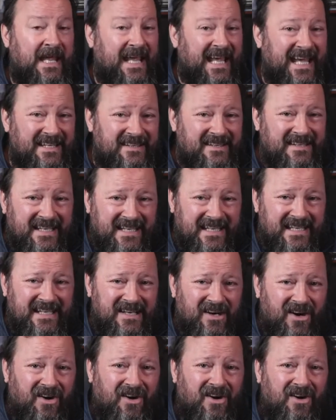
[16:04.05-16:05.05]
And
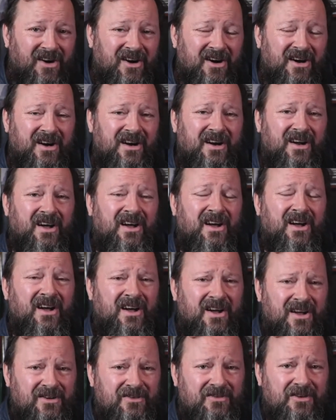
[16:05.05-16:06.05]
they are
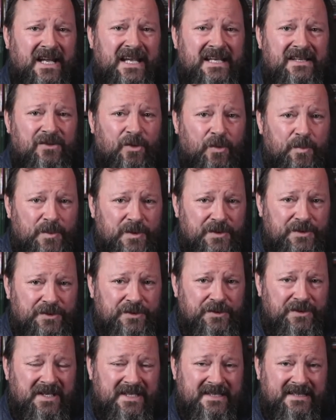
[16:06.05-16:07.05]
a great
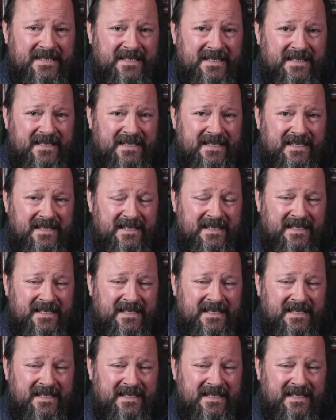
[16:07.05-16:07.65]
opportunity,